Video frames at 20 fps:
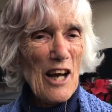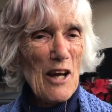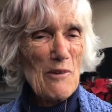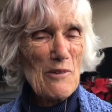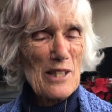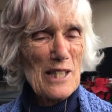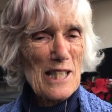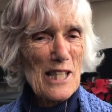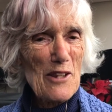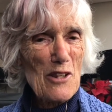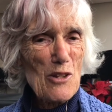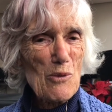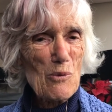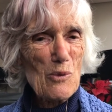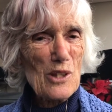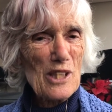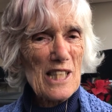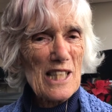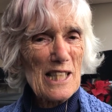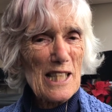I was in the
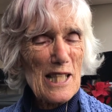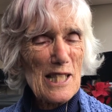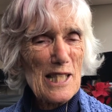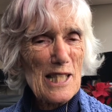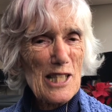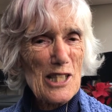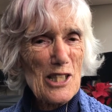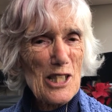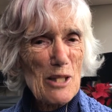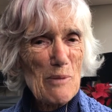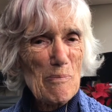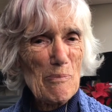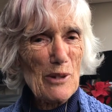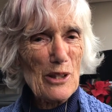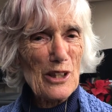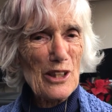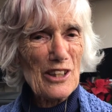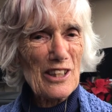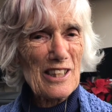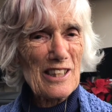woods listening to the
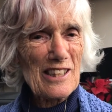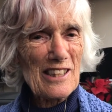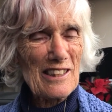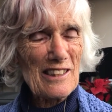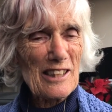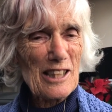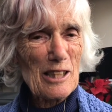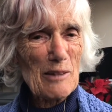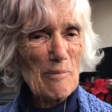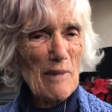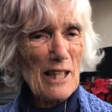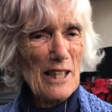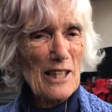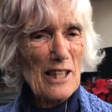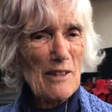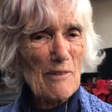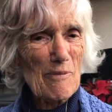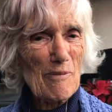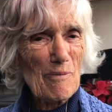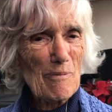birds and
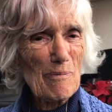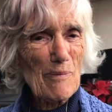smelling the